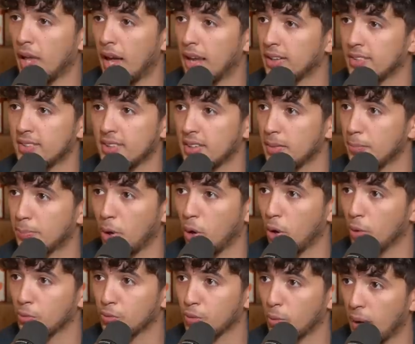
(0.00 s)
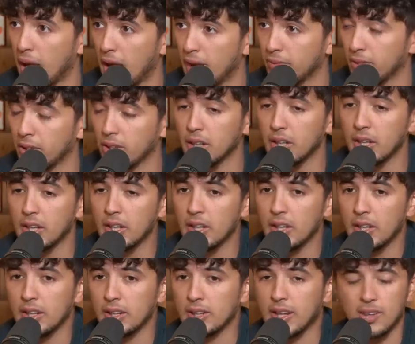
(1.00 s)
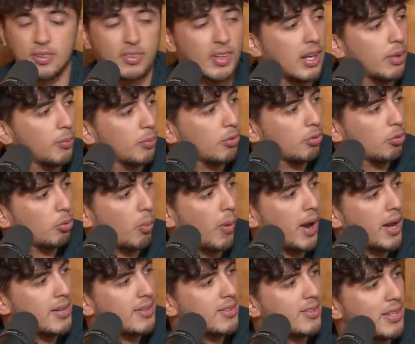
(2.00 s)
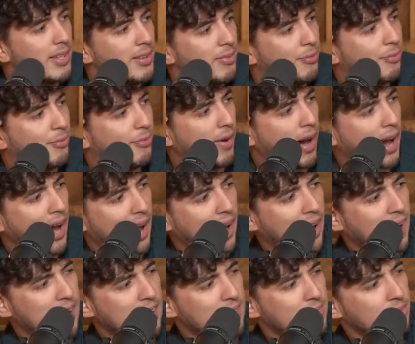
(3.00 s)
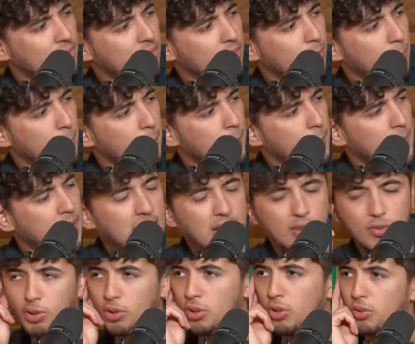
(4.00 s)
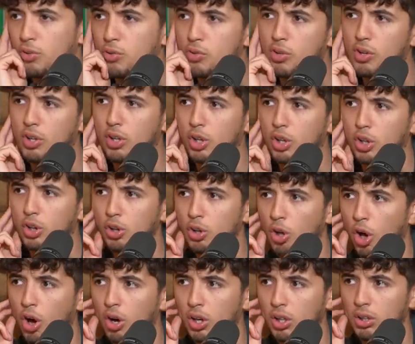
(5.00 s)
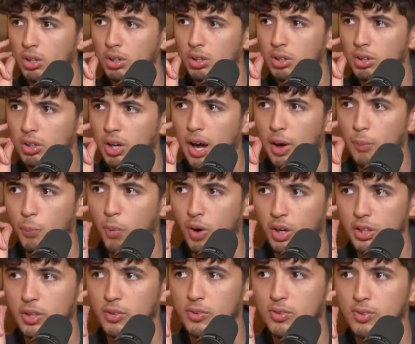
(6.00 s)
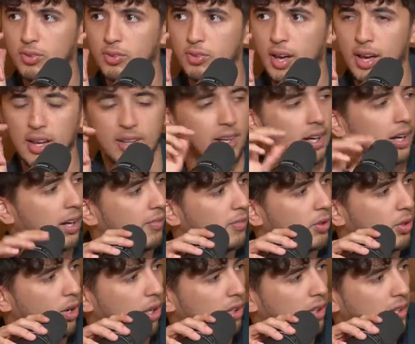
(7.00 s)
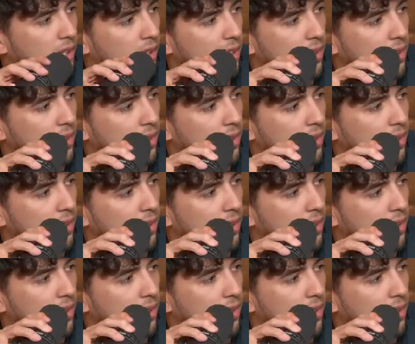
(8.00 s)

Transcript: edited in post or whatever. They said it was 25 meters long. I want to say it's that. Long. Have you got the That's